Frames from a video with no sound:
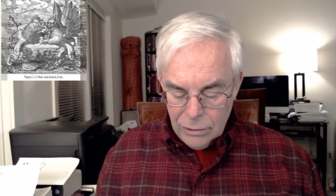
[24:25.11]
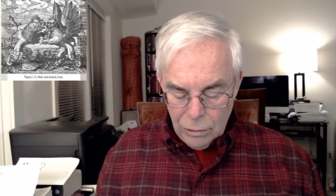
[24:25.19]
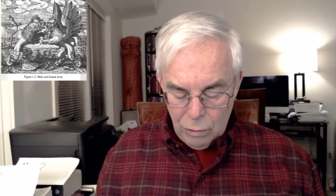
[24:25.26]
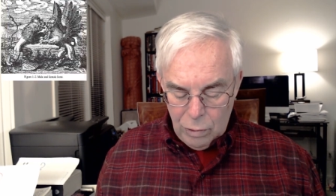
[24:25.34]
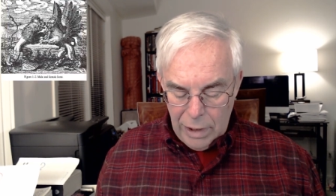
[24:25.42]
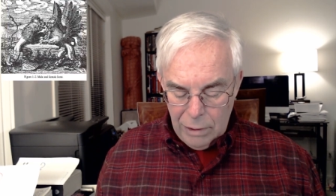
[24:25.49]

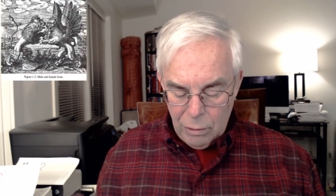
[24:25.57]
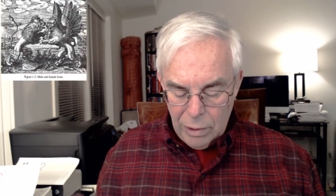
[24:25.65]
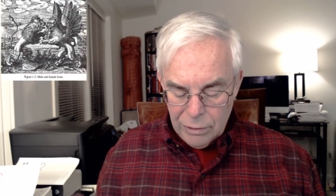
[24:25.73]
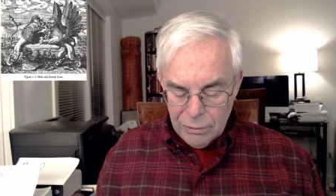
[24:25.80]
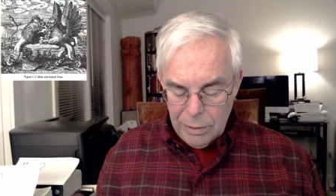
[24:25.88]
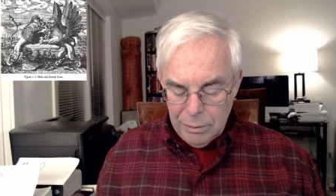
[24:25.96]
The way
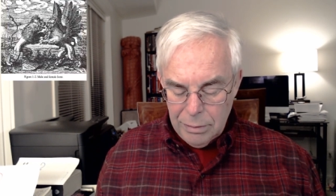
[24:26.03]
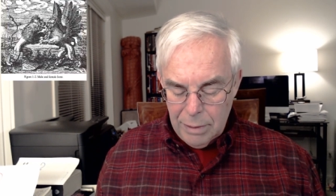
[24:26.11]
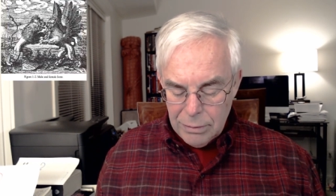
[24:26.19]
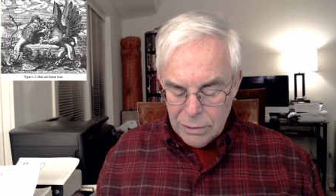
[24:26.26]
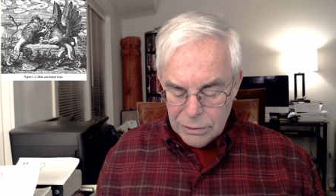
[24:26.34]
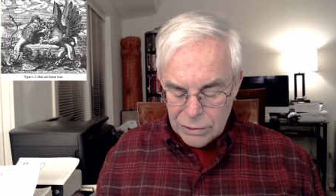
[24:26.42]
one
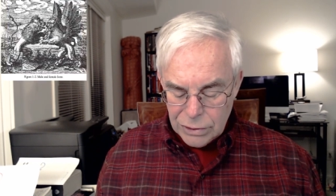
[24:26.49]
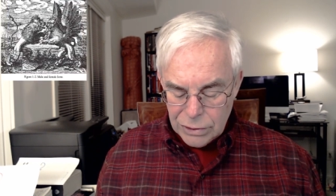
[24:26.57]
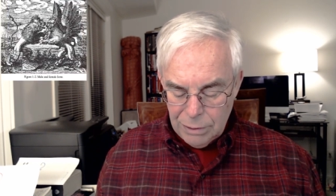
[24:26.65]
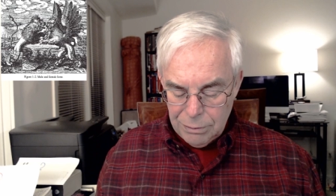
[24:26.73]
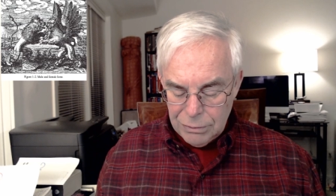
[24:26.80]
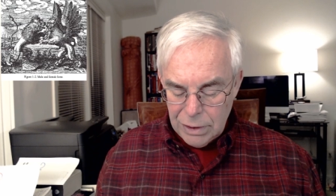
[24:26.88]
remembers
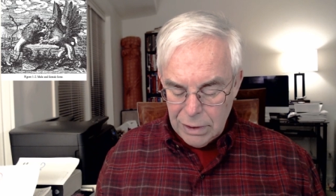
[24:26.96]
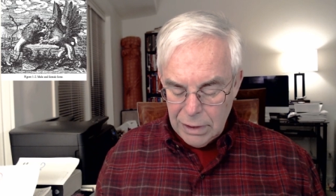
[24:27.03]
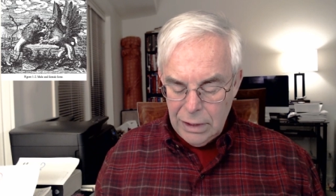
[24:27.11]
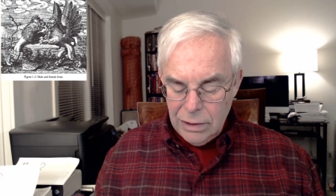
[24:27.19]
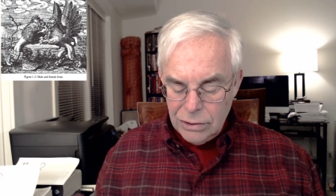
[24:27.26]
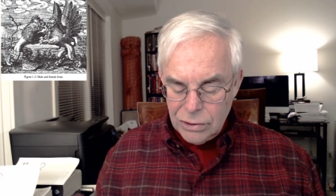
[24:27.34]

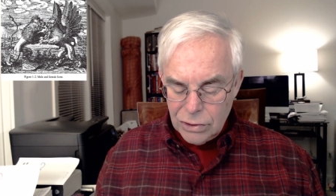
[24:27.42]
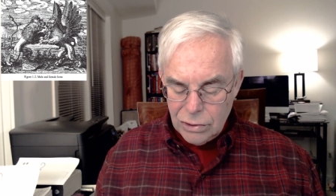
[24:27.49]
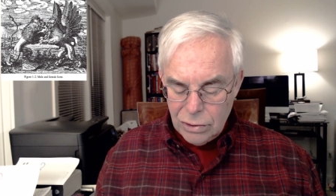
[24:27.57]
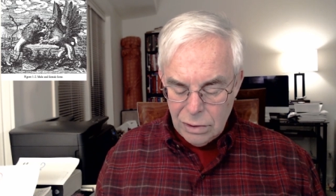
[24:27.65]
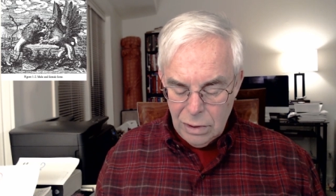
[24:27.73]
something is